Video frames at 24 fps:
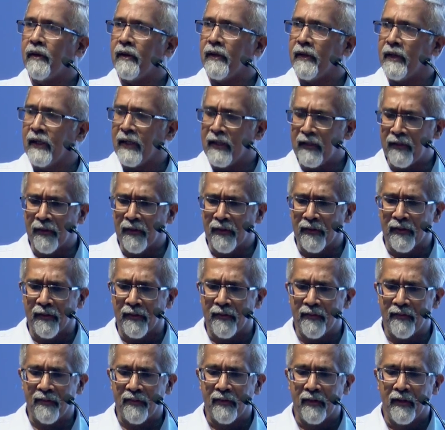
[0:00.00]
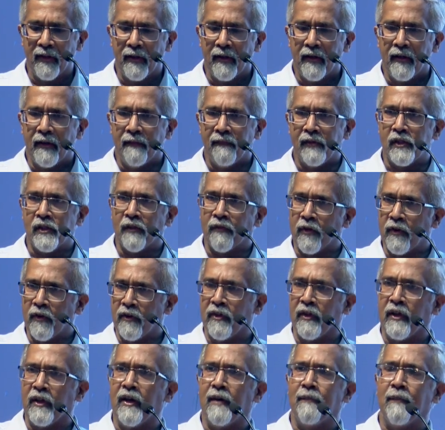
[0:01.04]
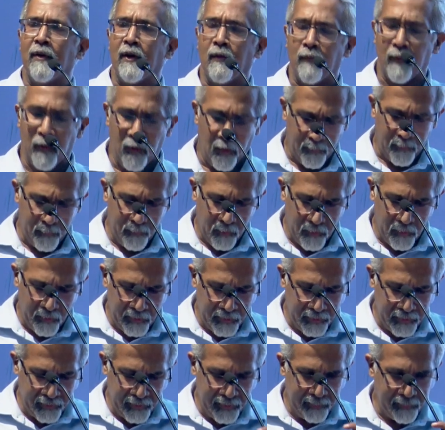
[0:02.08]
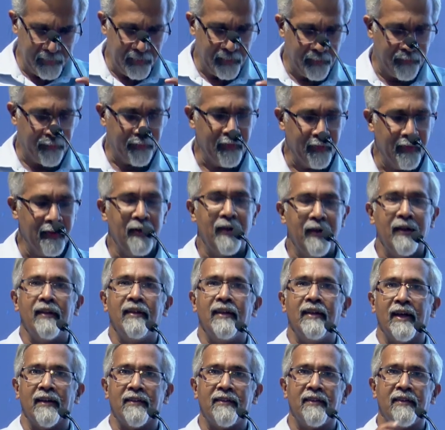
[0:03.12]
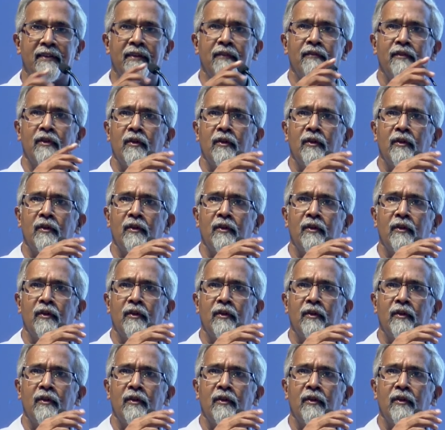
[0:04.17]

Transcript: the incretins, which of course you hear a lot more in terms of the excessive